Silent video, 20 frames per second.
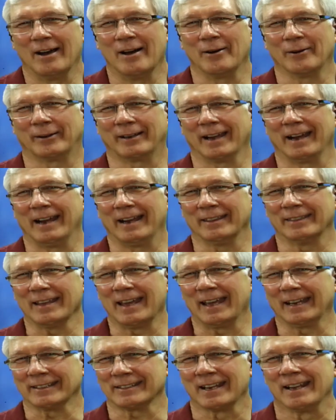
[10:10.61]
Okay,
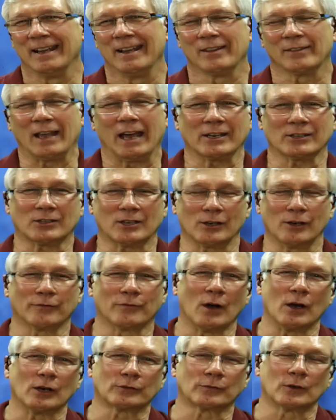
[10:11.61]
thanks. Thanks to you
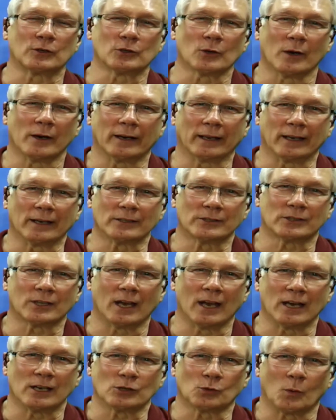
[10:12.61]
folks for joining us
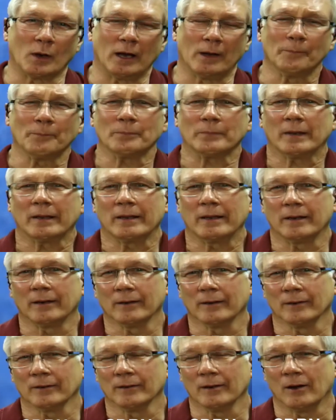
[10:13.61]
as well
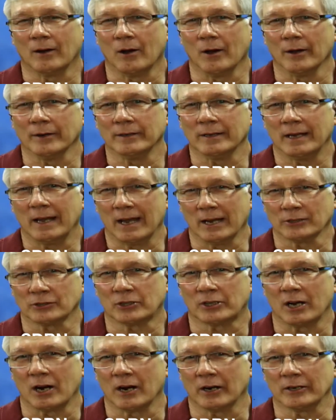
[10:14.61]
here on
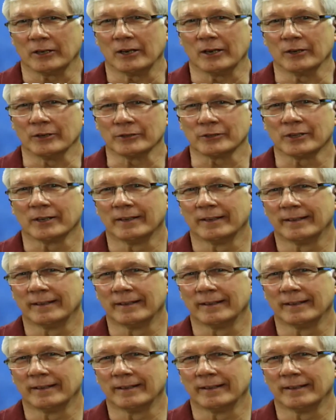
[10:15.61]
SDR News.